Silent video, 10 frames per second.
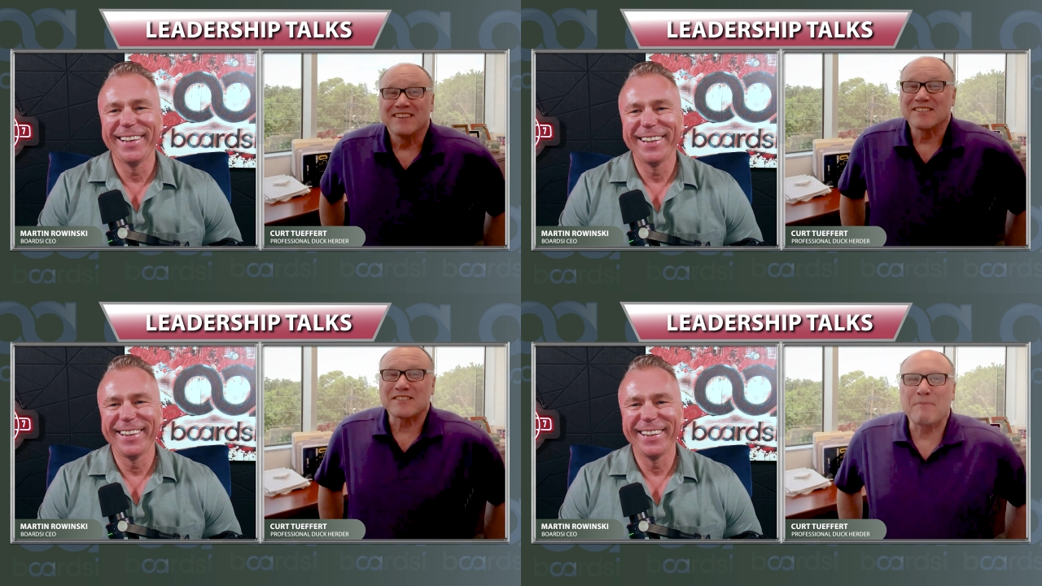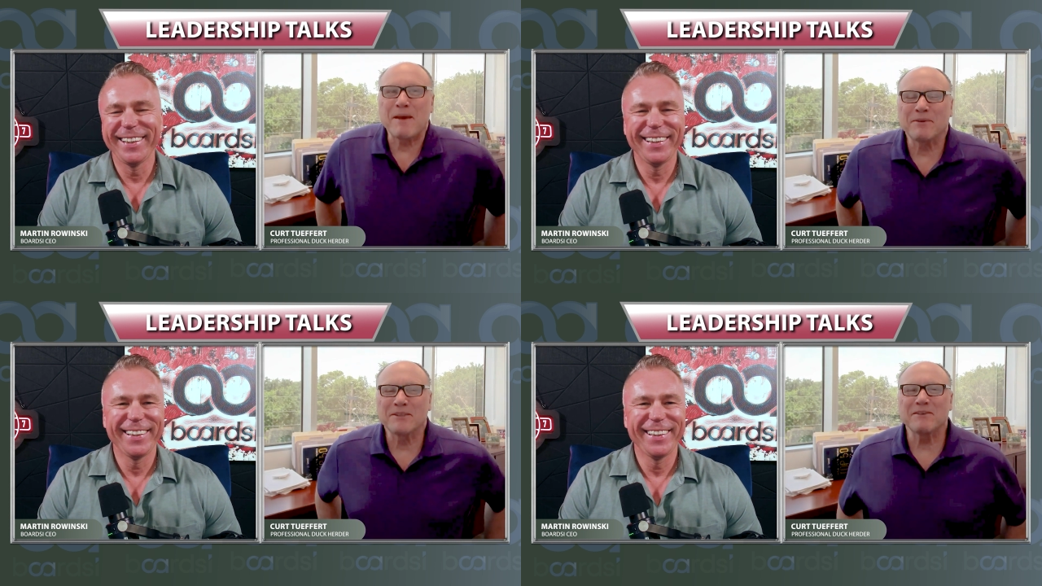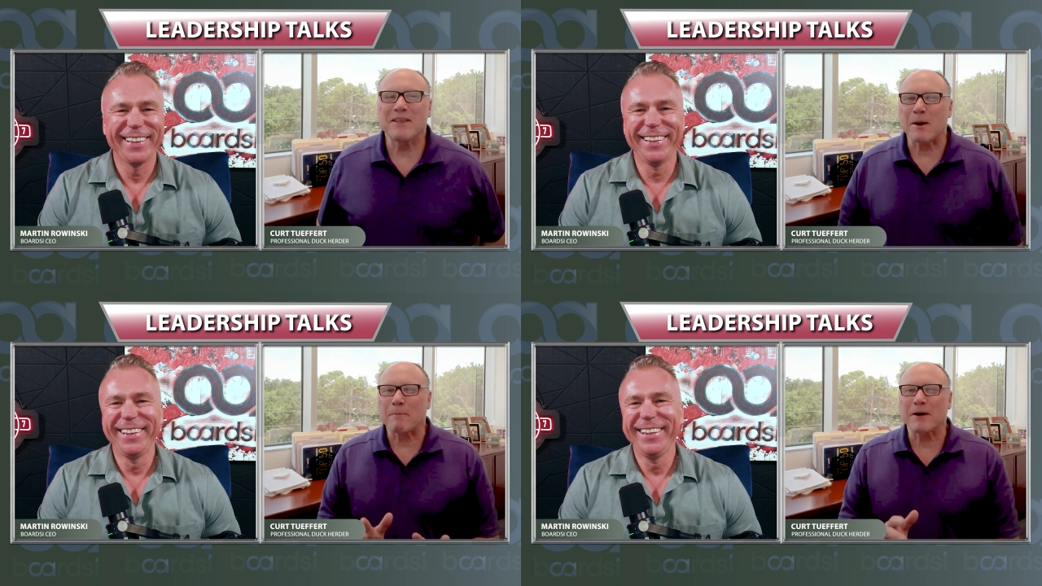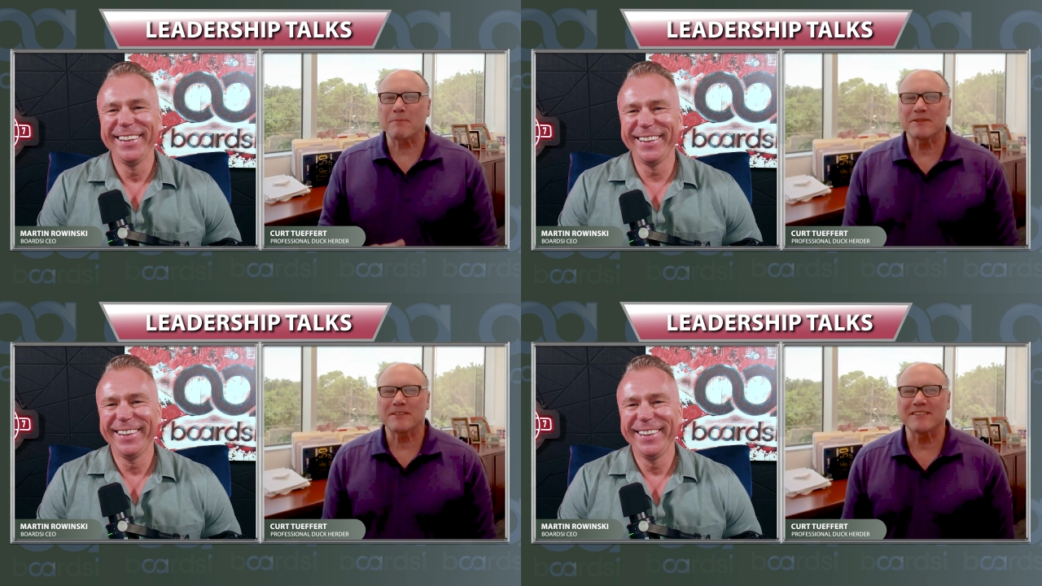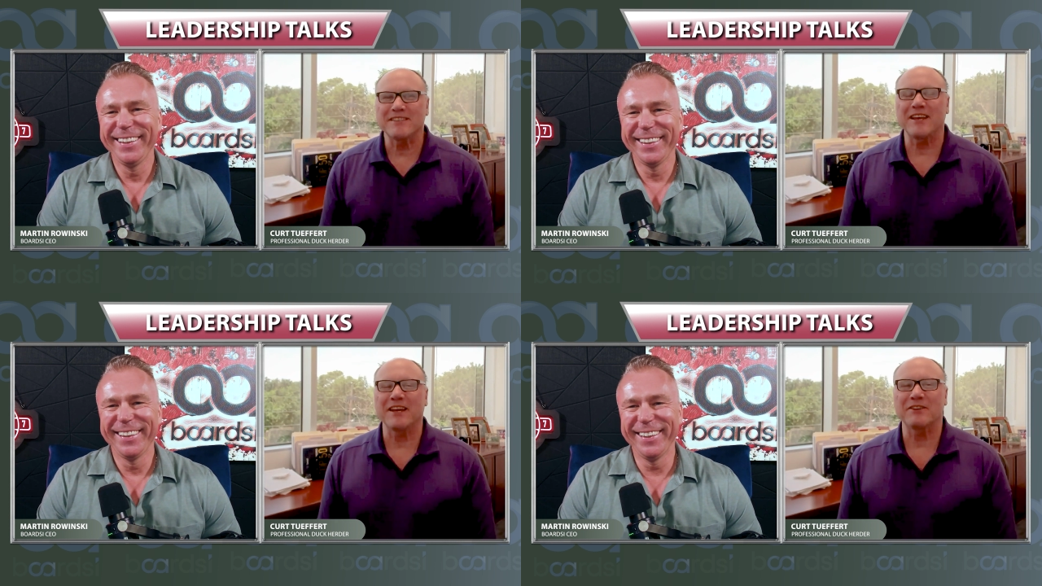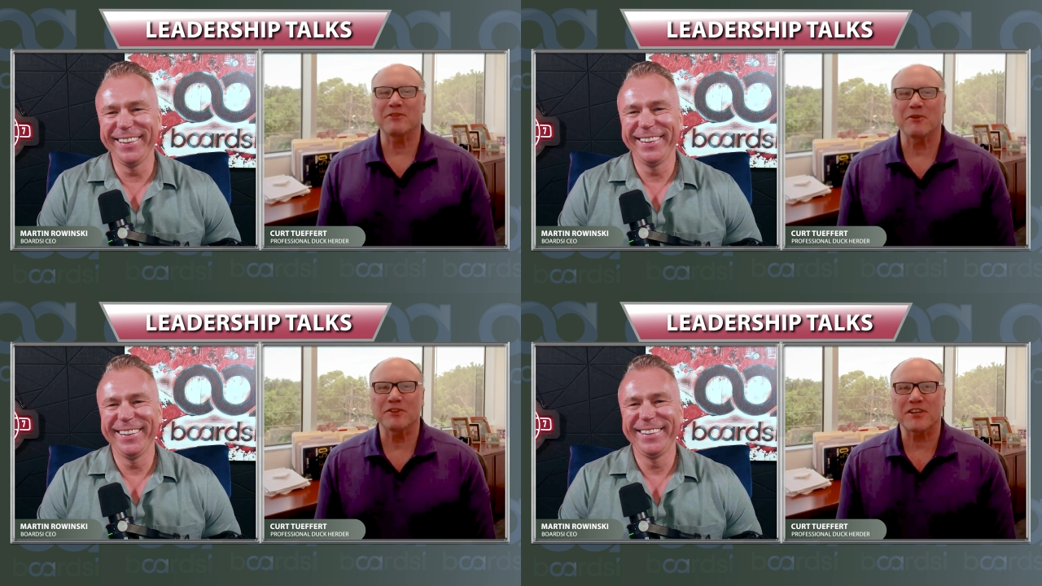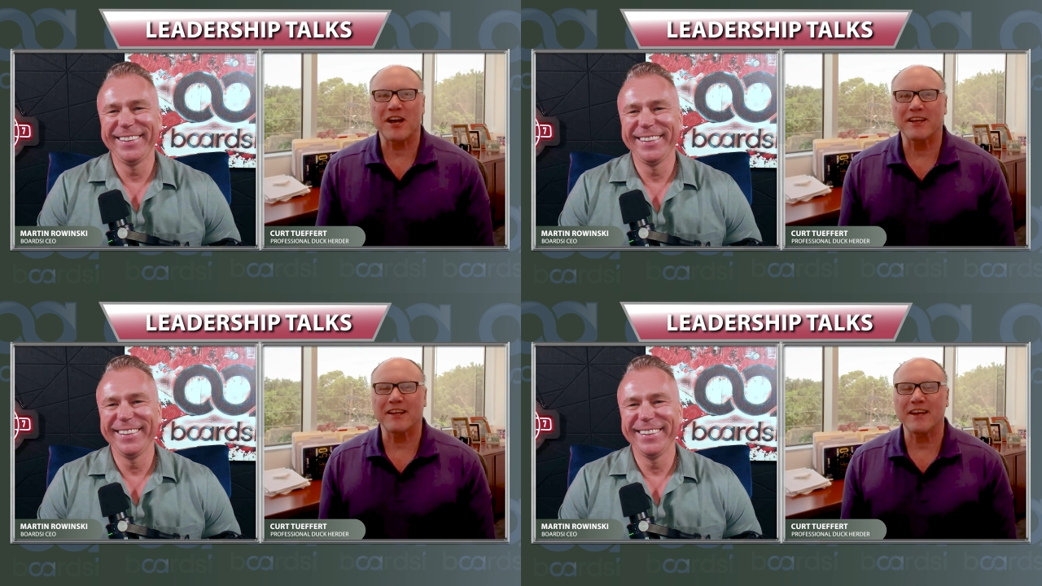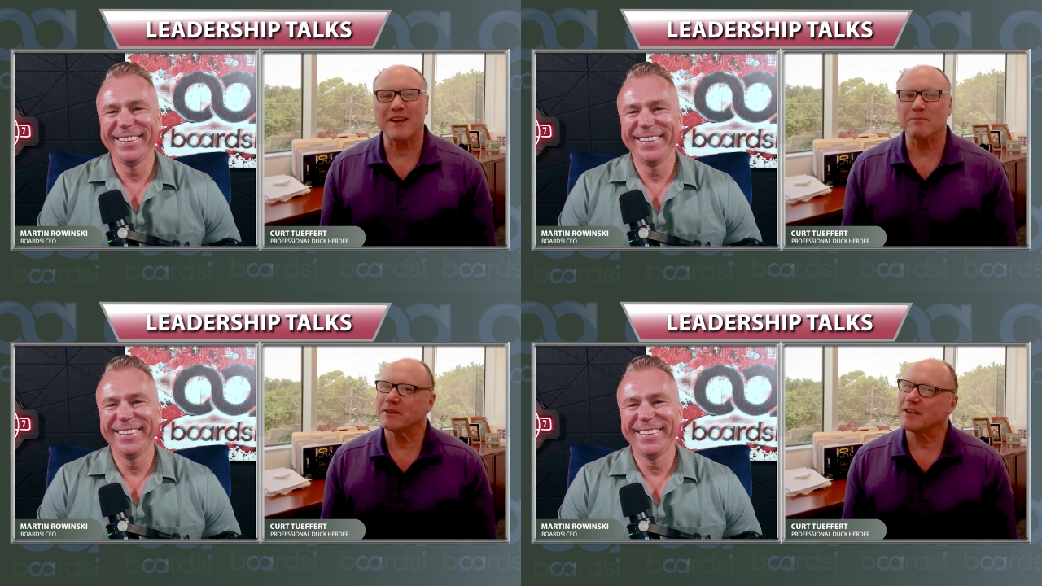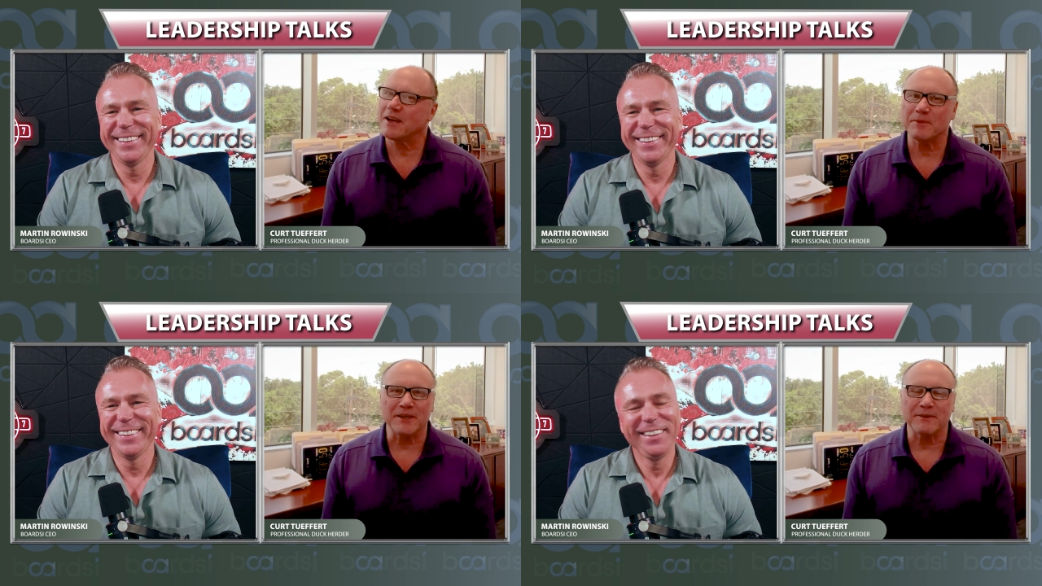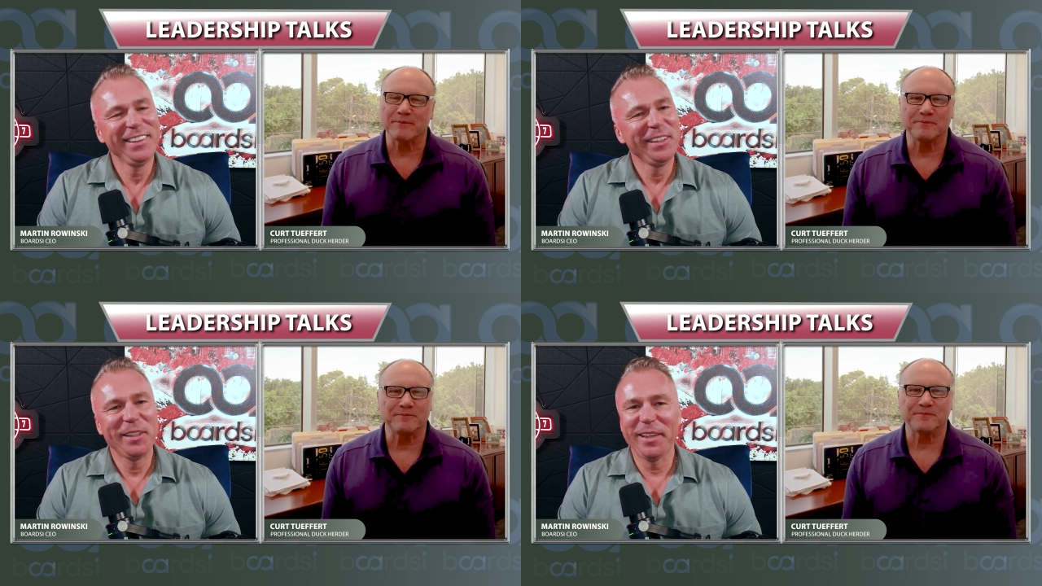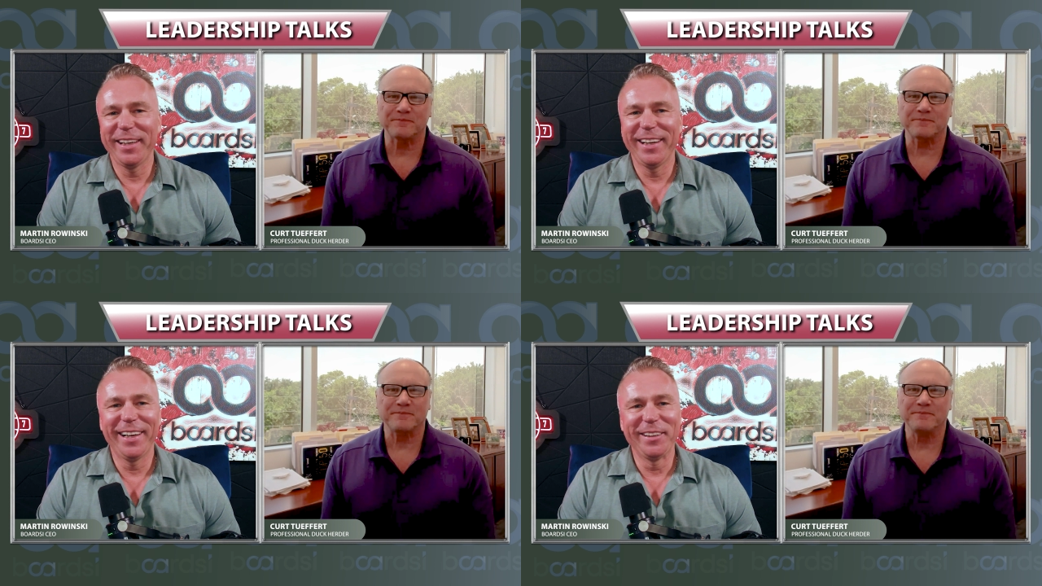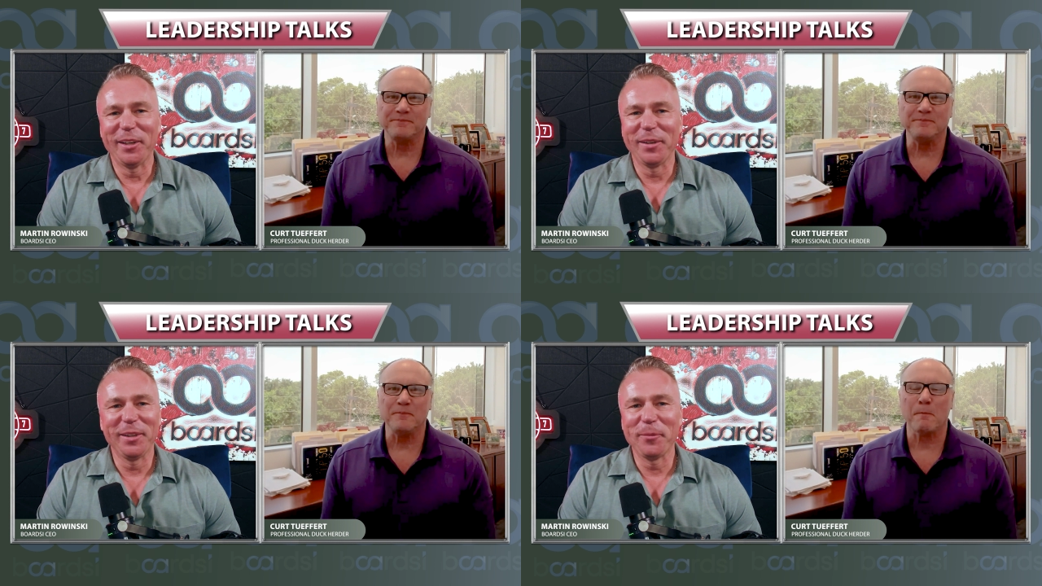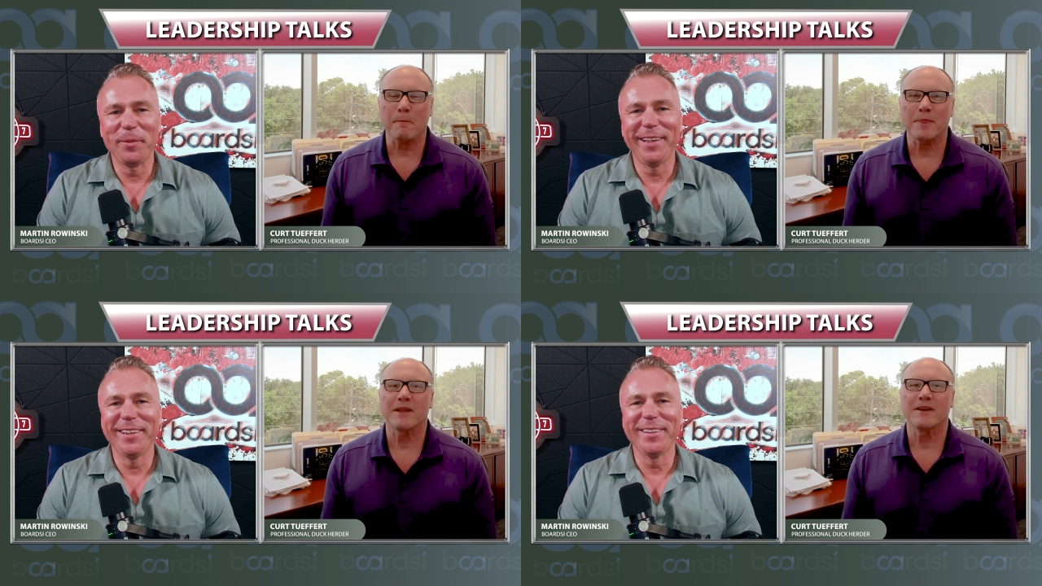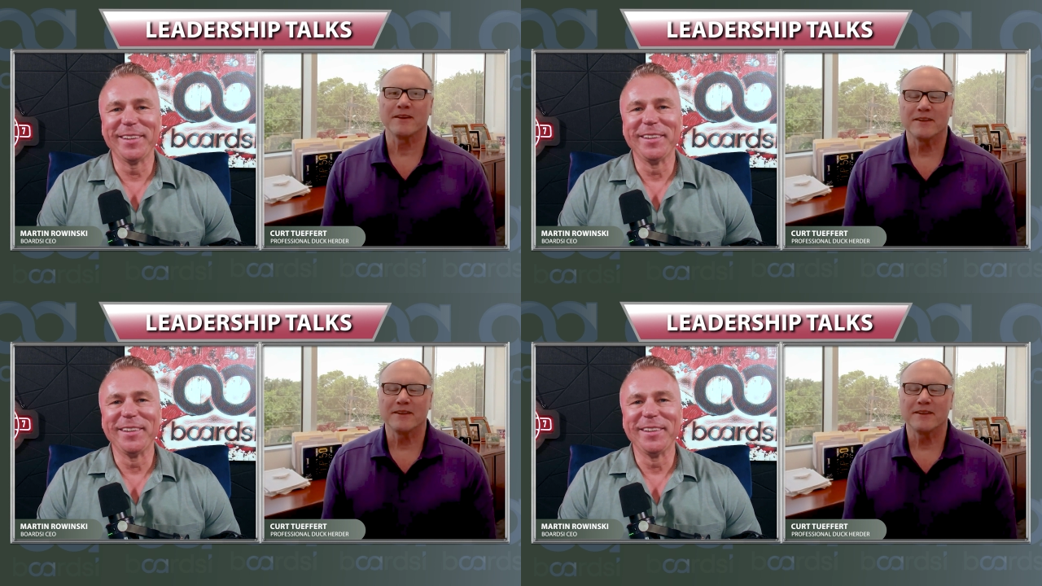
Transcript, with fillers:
Speaker 1: Some people do that on purpose because they can control the shot getting out, but not me.
Speaker 2: Yeah, no, not me either.